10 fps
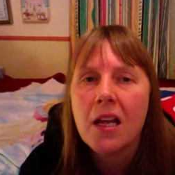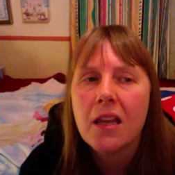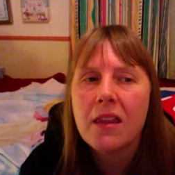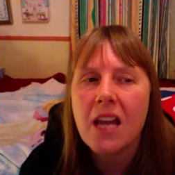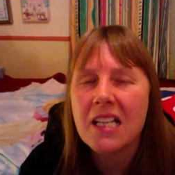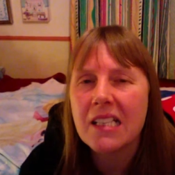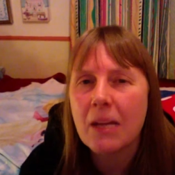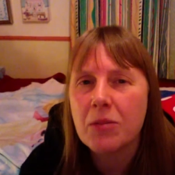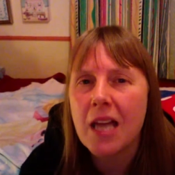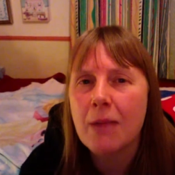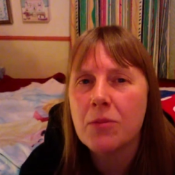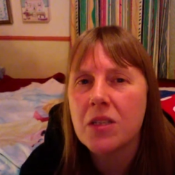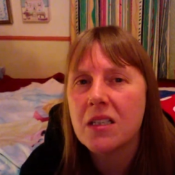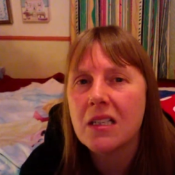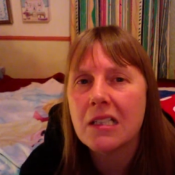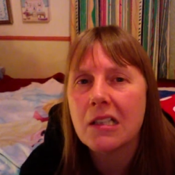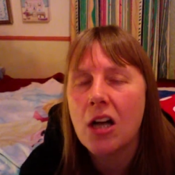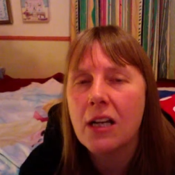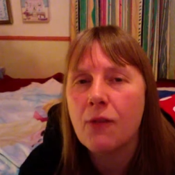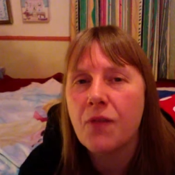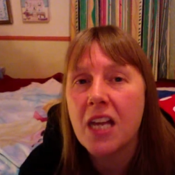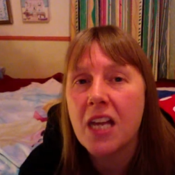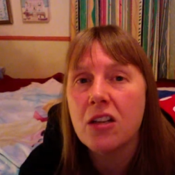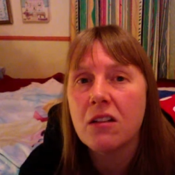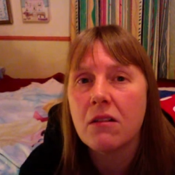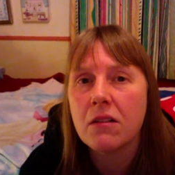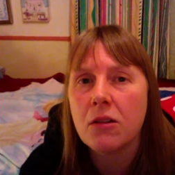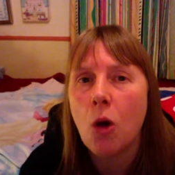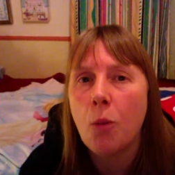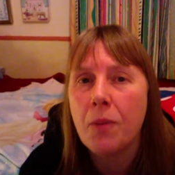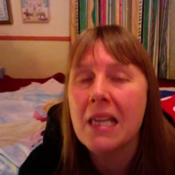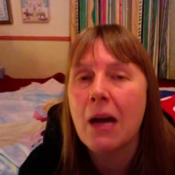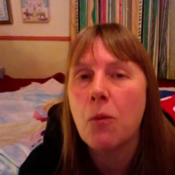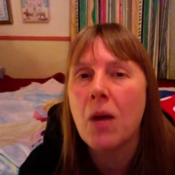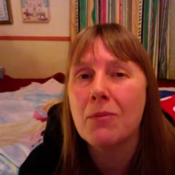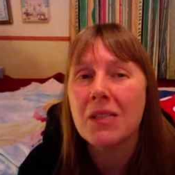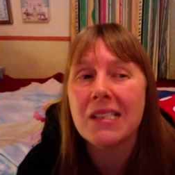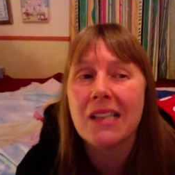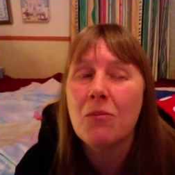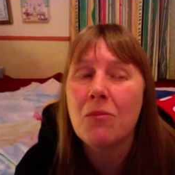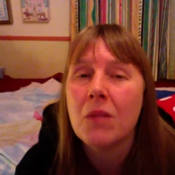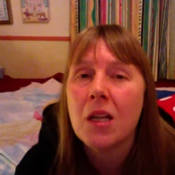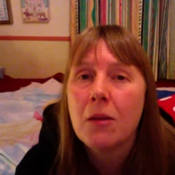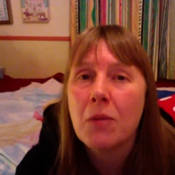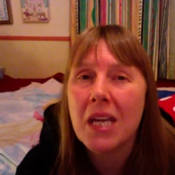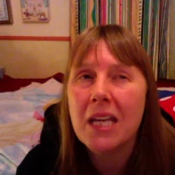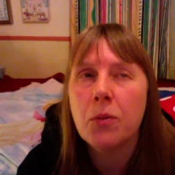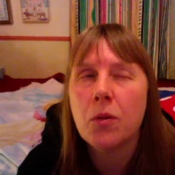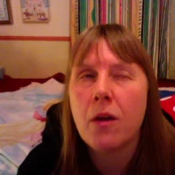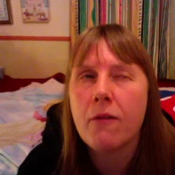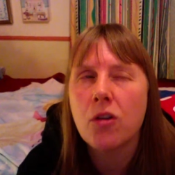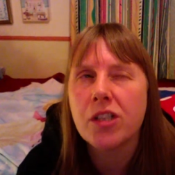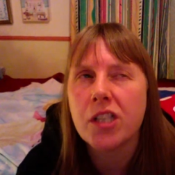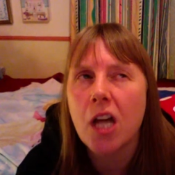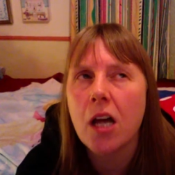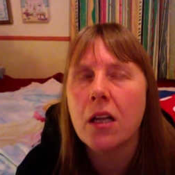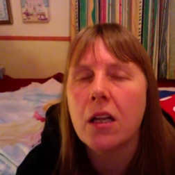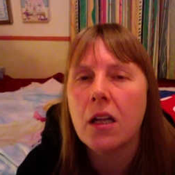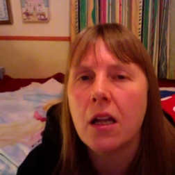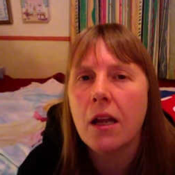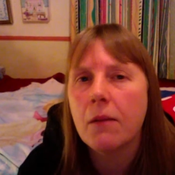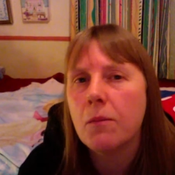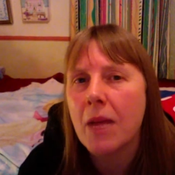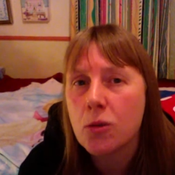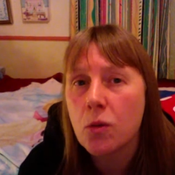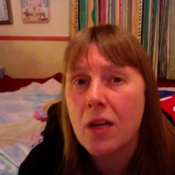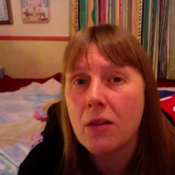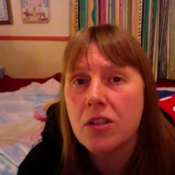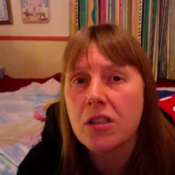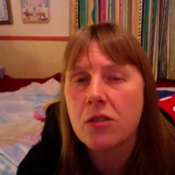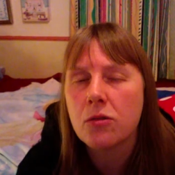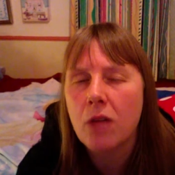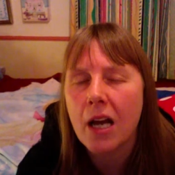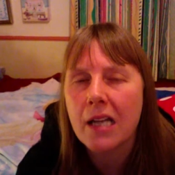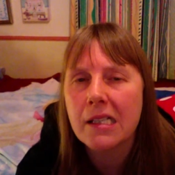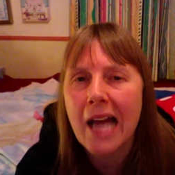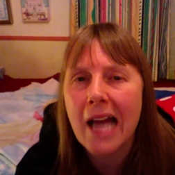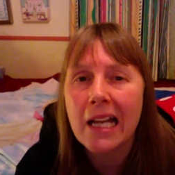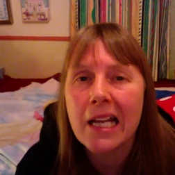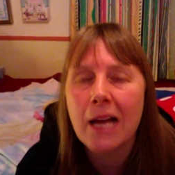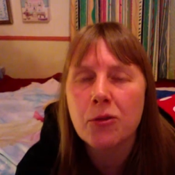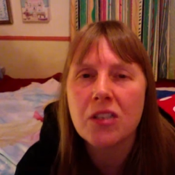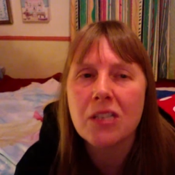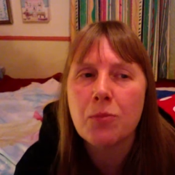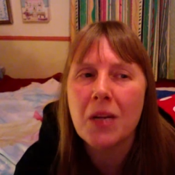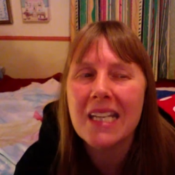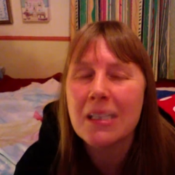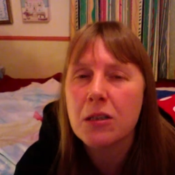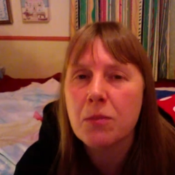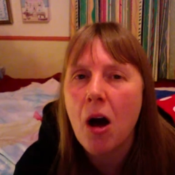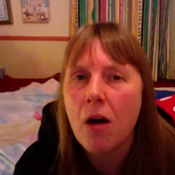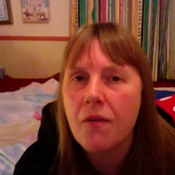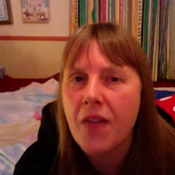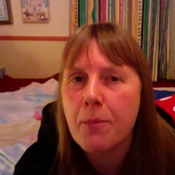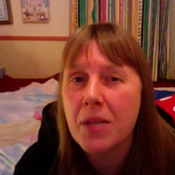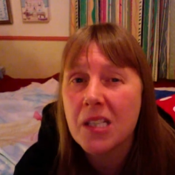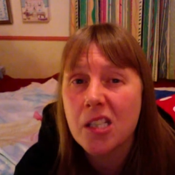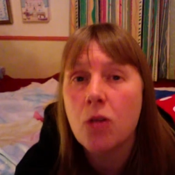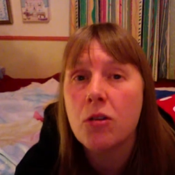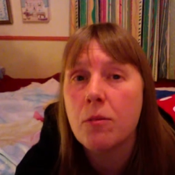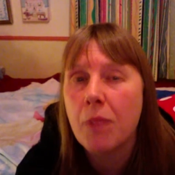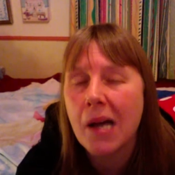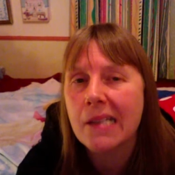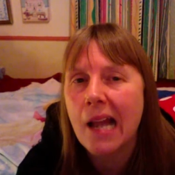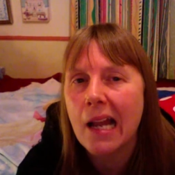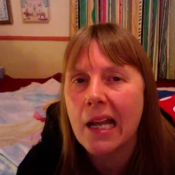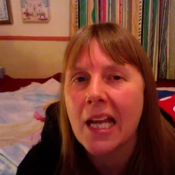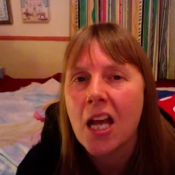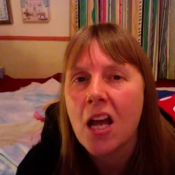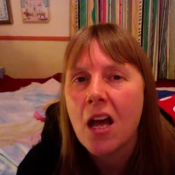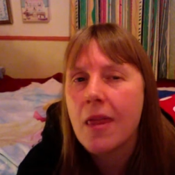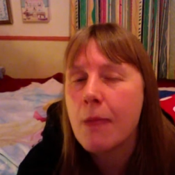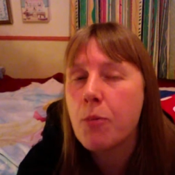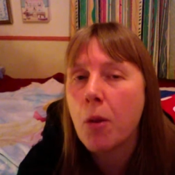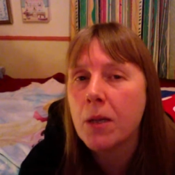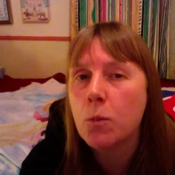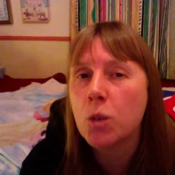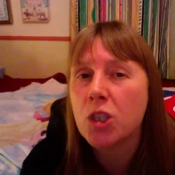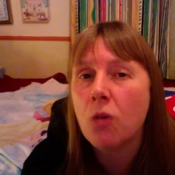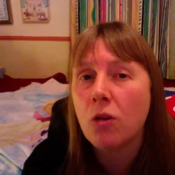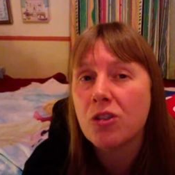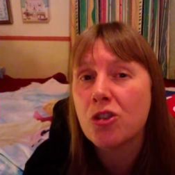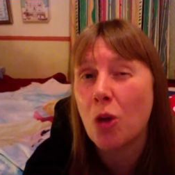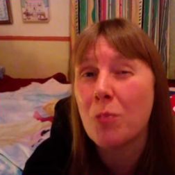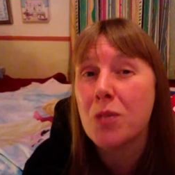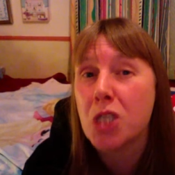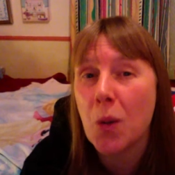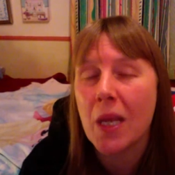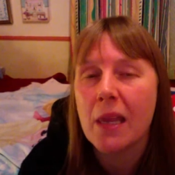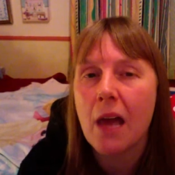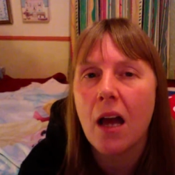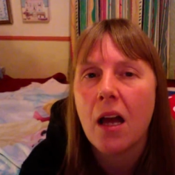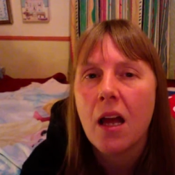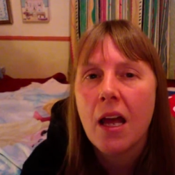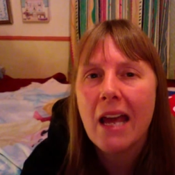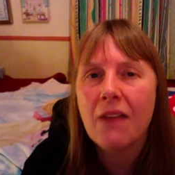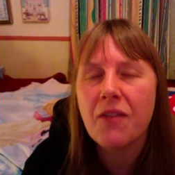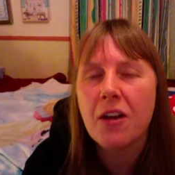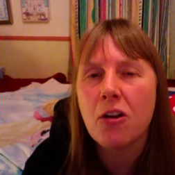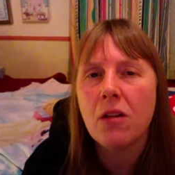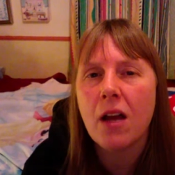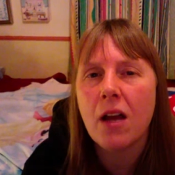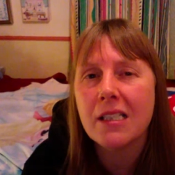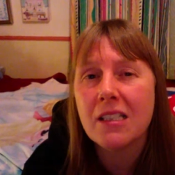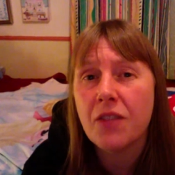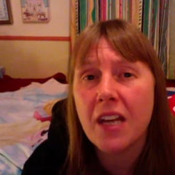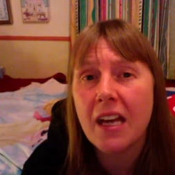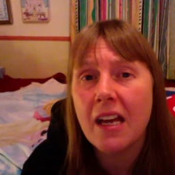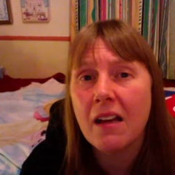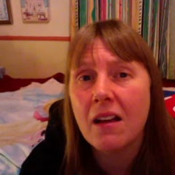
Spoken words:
then it's up to them to decide if they could not be that way. But some people that have got certain mental illnesses, or like I said, handicaps or disabilities, it's part of their persona and personality, and they probably would not stop doing that if they got like severe